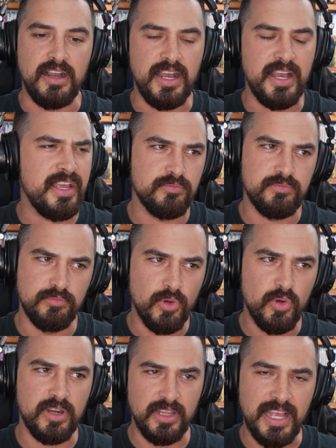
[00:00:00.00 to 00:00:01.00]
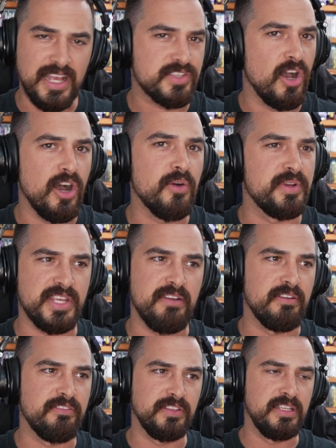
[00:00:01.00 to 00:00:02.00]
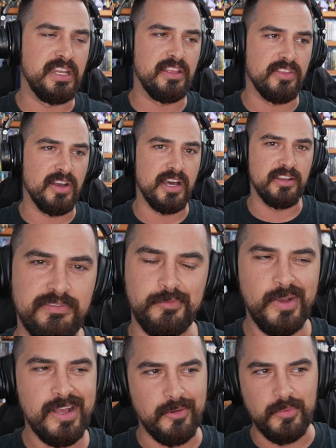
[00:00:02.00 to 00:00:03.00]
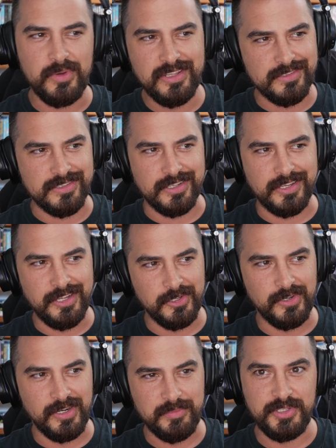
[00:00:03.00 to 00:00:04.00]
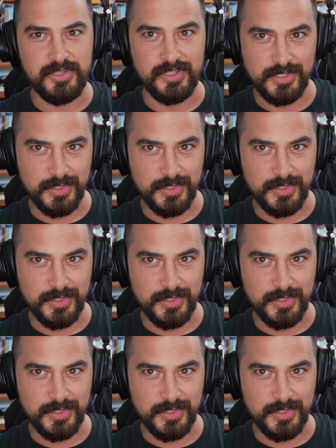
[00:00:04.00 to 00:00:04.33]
I more or less always have a fleeting thought of, wow, what is the killer up to this whole